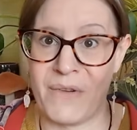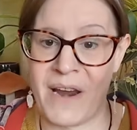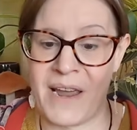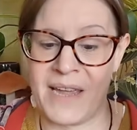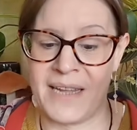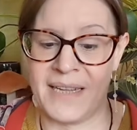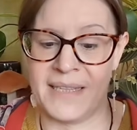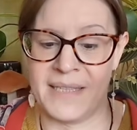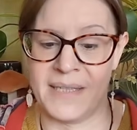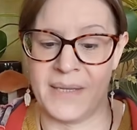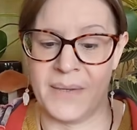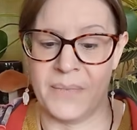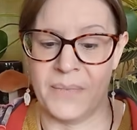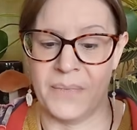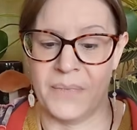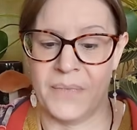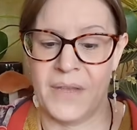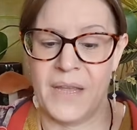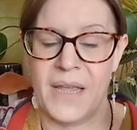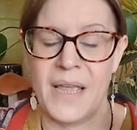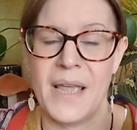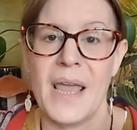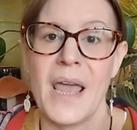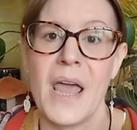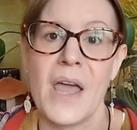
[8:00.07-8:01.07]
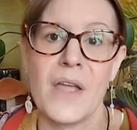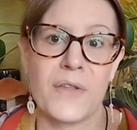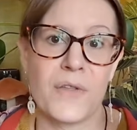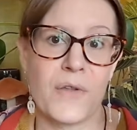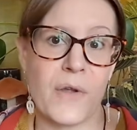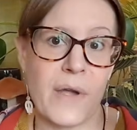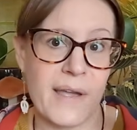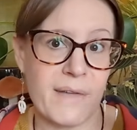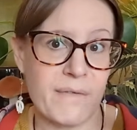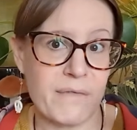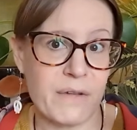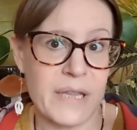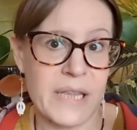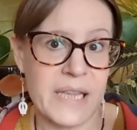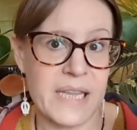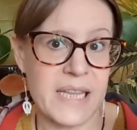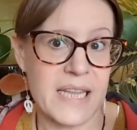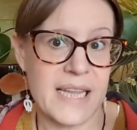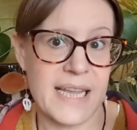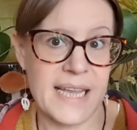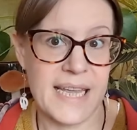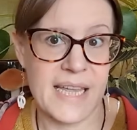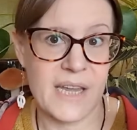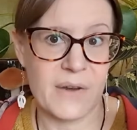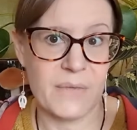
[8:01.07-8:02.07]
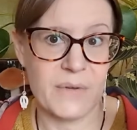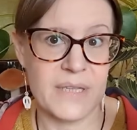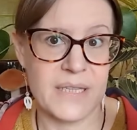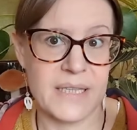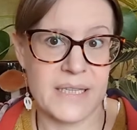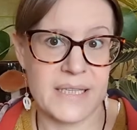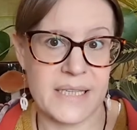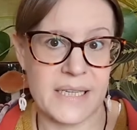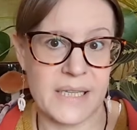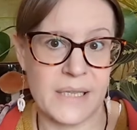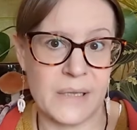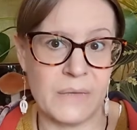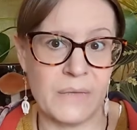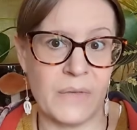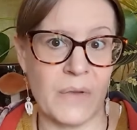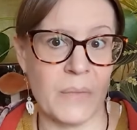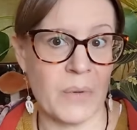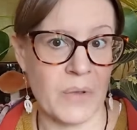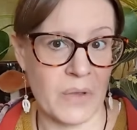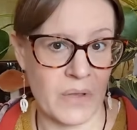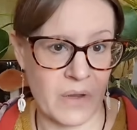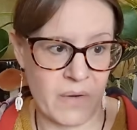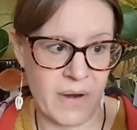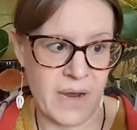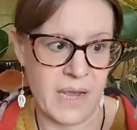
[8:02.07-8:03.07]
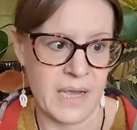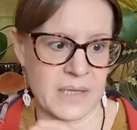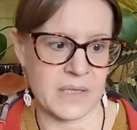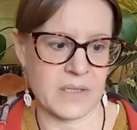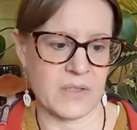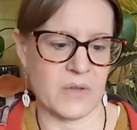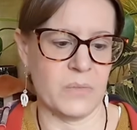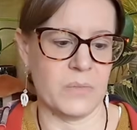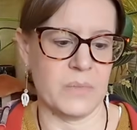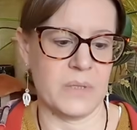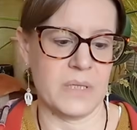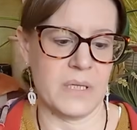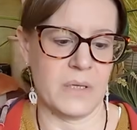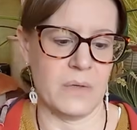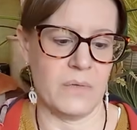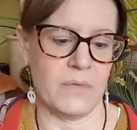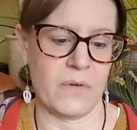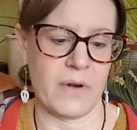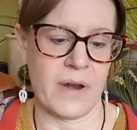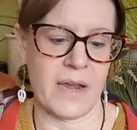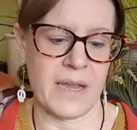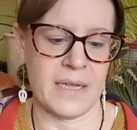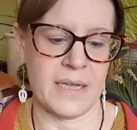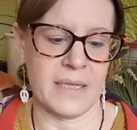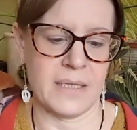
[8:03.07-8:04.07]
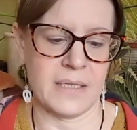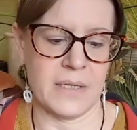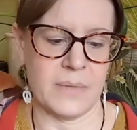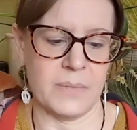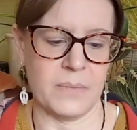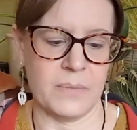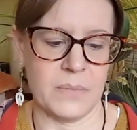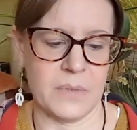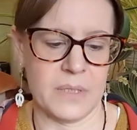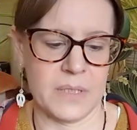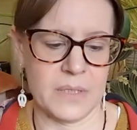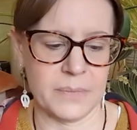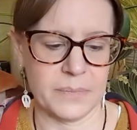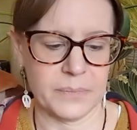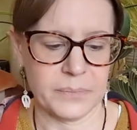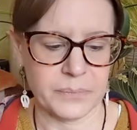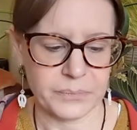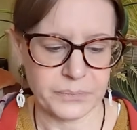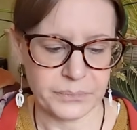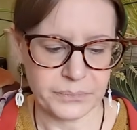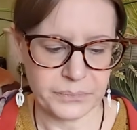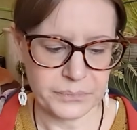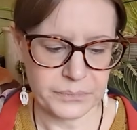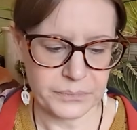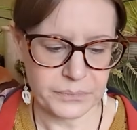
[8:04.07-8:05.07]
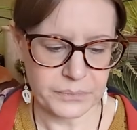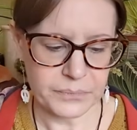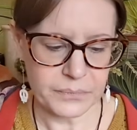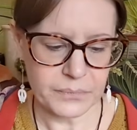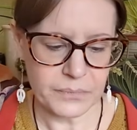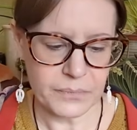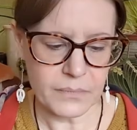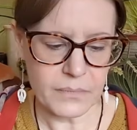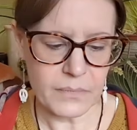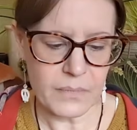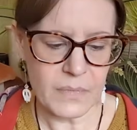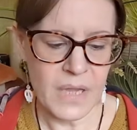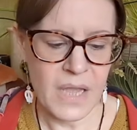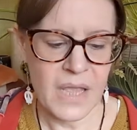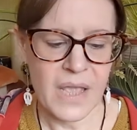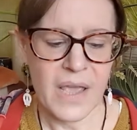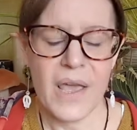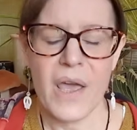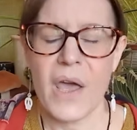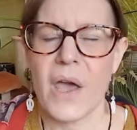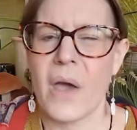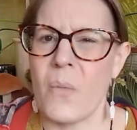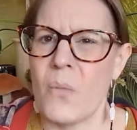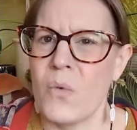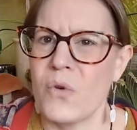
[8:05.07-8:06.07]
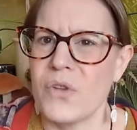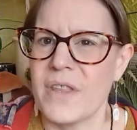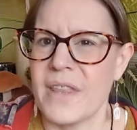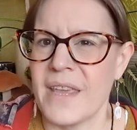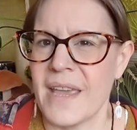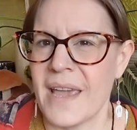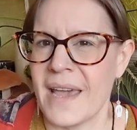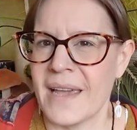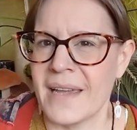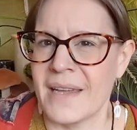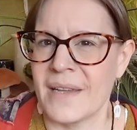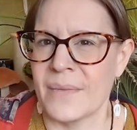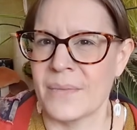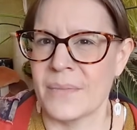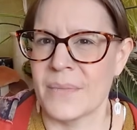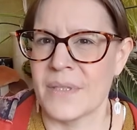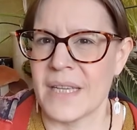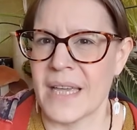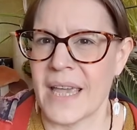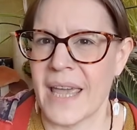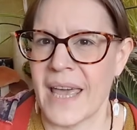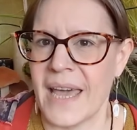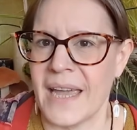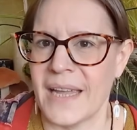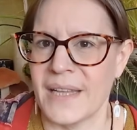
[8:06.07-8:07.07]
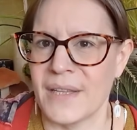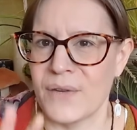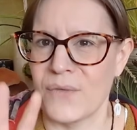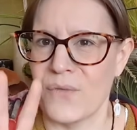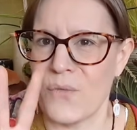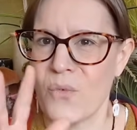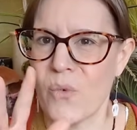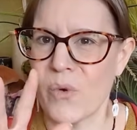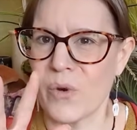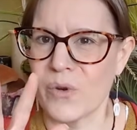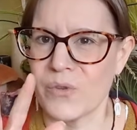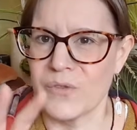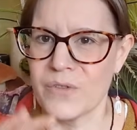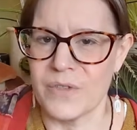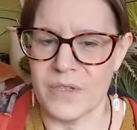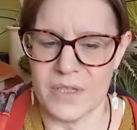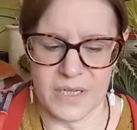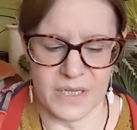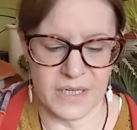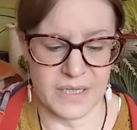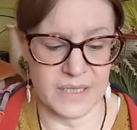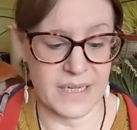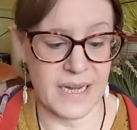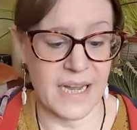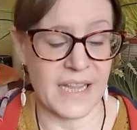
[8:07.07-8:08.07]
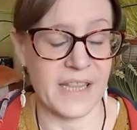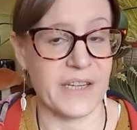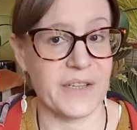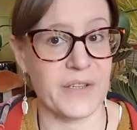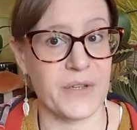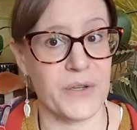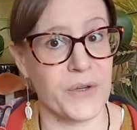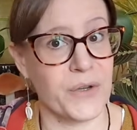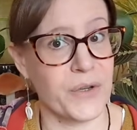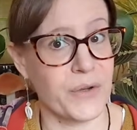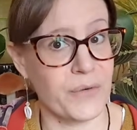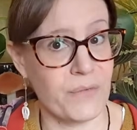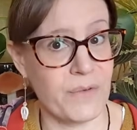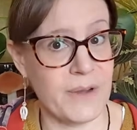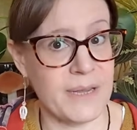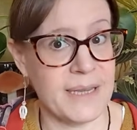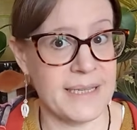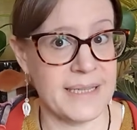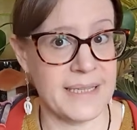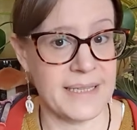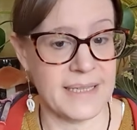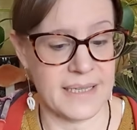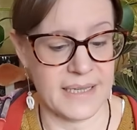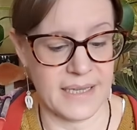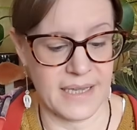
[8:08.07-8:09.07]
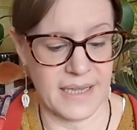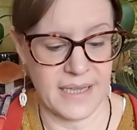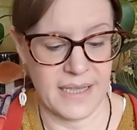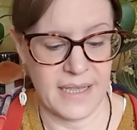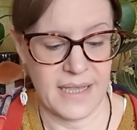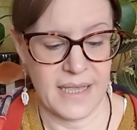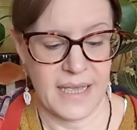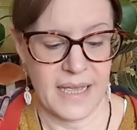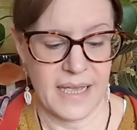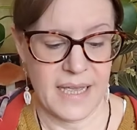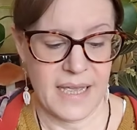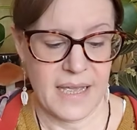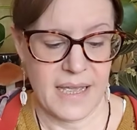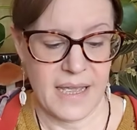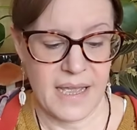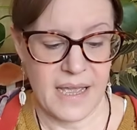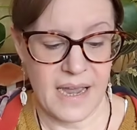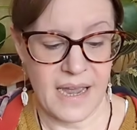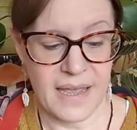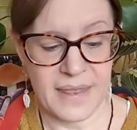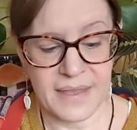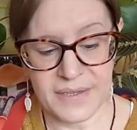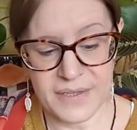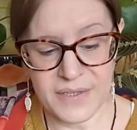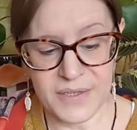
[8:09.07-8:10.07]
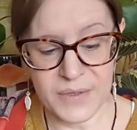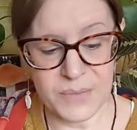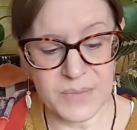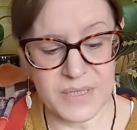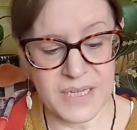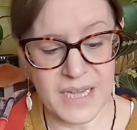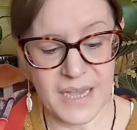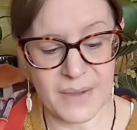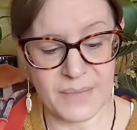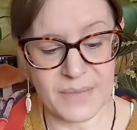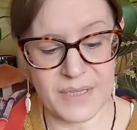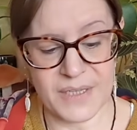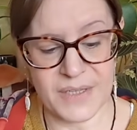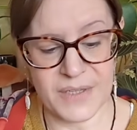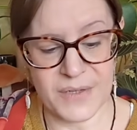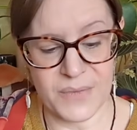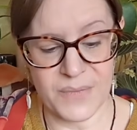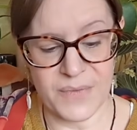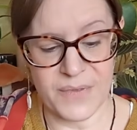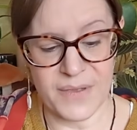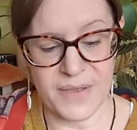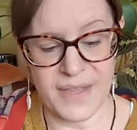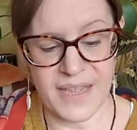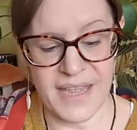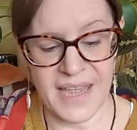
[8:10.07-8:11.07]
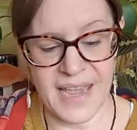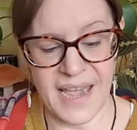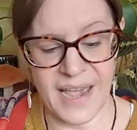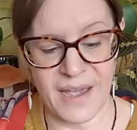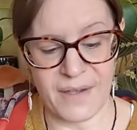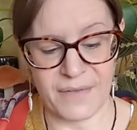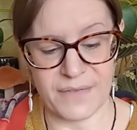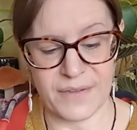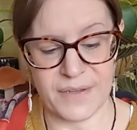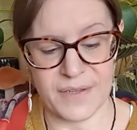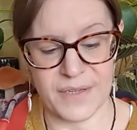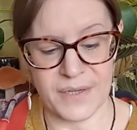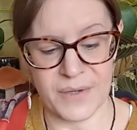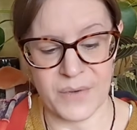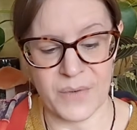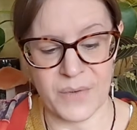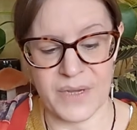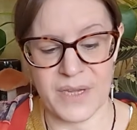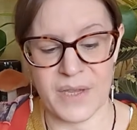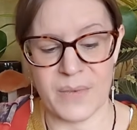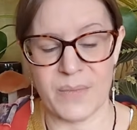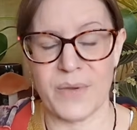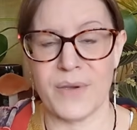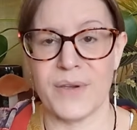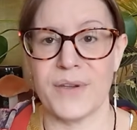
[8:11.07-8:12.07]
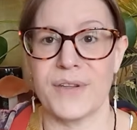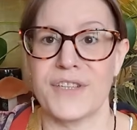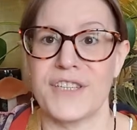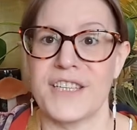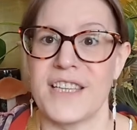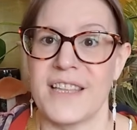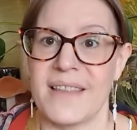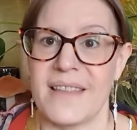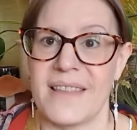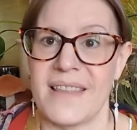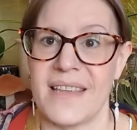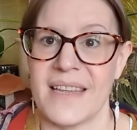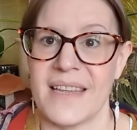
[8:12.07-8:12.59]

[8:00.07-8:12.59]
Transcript: item. Not everything in here is silver, but there are some silver items. And one of the items I kind of wondered, and I took a risk. And that sometimes is something that you have to do when you're purchasing